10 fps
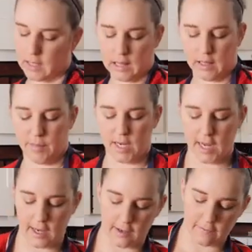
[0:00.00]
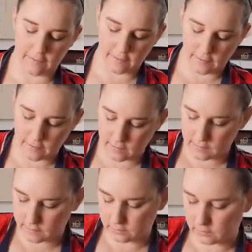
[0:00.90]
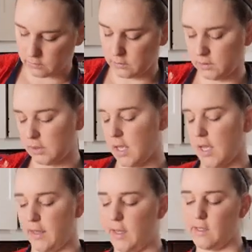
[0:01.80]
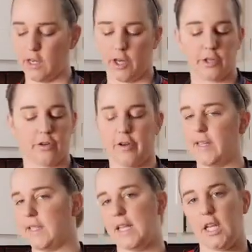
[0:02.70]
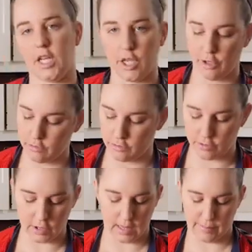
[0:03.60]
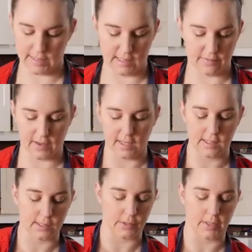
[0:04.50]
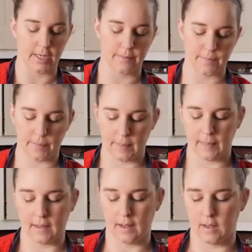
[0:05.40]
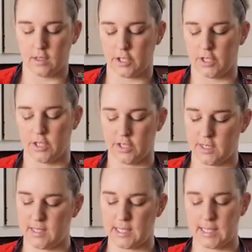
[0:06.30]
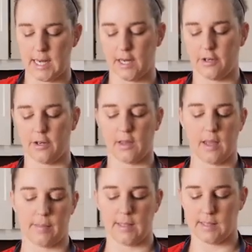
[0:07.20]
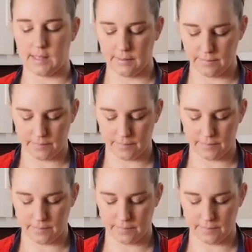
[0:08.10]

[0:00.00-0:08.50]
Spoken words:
Cut them in half. These aren't crazy huge lemons of any sort, just your standard lemons.